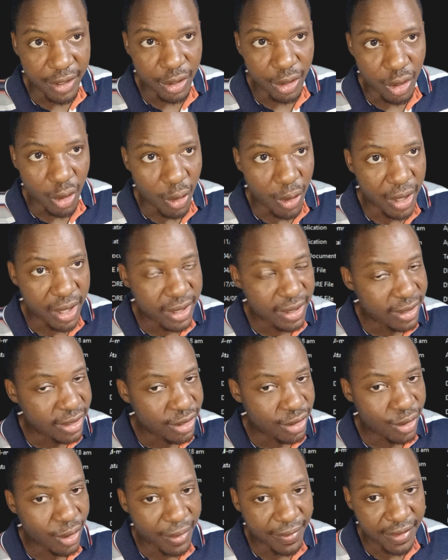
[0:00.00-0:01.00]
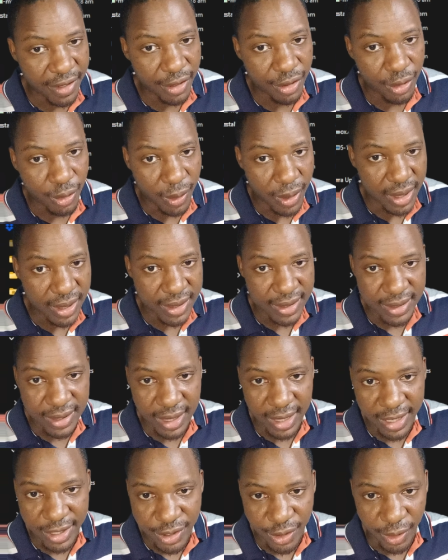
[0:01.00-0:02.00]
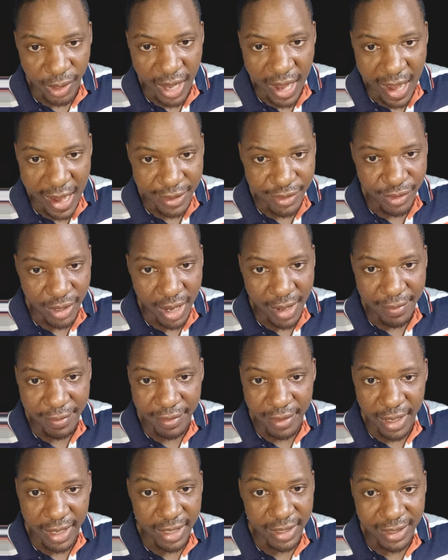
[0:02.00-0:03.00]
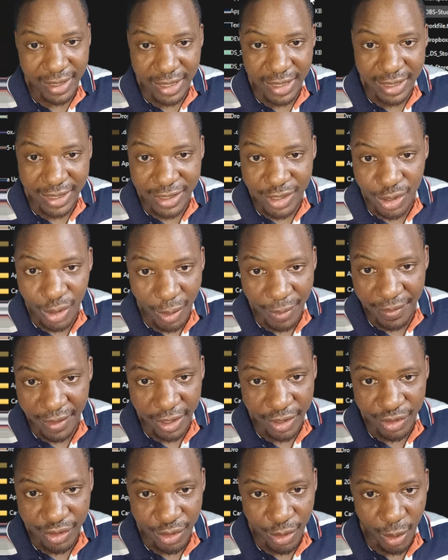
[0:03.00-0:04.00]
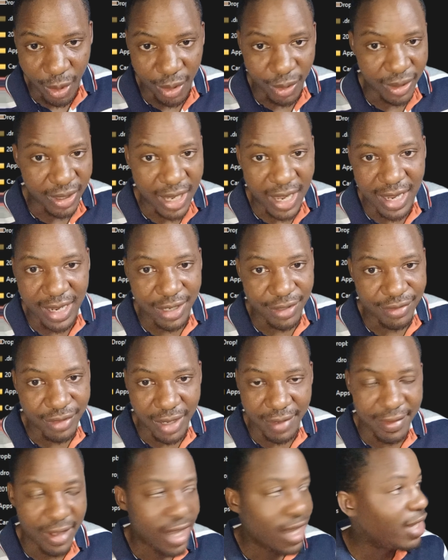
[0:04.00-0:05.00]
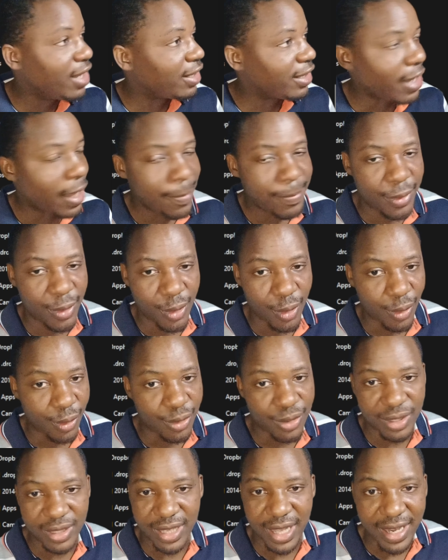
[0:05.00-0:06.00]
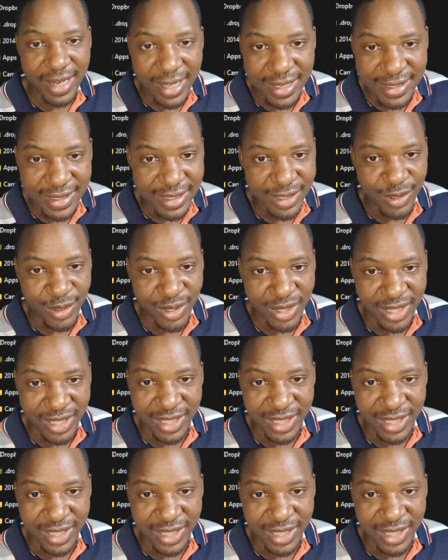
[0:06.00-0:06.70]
Ventoy, install Ventoy, select your hard drive and click install Ventoy on that hard drive. That be all. The next thing you